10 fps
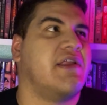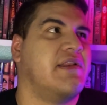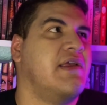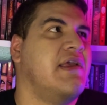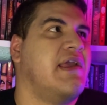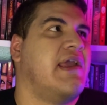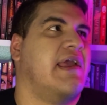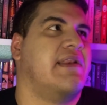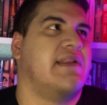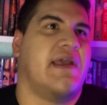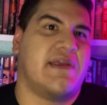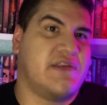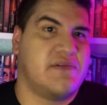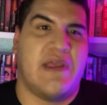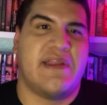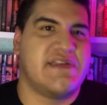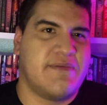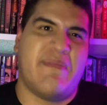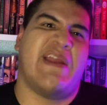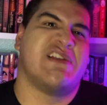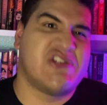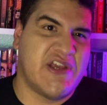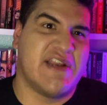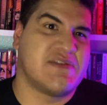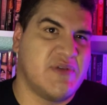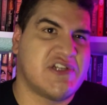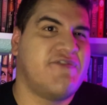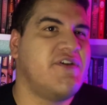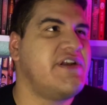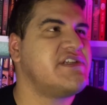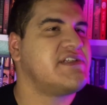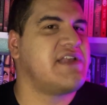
And like, I didn't manage to get as much footage